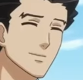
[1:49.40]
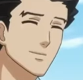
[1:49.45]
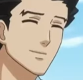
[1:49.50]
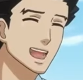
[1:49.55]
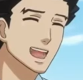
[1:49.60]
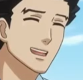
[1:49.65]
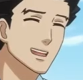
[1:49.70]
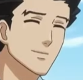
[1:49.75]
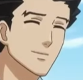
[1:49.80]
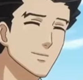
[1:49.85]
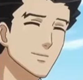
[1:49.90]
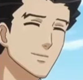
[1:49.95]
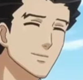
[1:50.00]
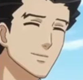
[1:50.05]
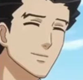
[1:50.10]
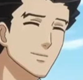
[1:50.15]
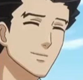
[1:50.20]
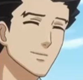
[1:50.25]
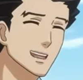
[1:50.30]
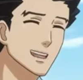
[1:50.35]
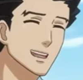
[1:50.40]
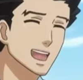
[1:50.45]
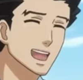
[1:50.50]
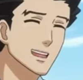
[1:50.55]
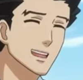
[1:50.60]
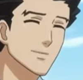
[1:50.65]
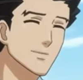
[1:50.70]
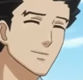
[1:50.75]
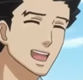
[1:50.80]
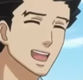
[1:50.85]
Nope.
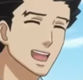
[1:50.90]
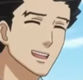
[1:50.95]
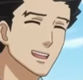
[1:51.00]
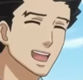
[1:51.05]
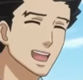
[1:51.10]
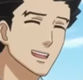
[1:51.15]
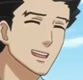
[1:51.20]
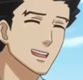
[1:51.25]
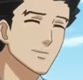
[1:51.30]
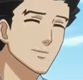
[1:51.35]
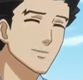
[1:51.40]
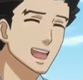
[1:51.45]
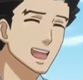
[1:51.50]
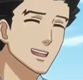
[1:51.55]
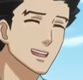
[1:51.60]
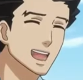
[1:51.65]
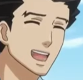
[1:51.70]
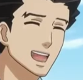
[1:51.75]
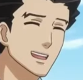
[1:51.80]
Fortunately, I am still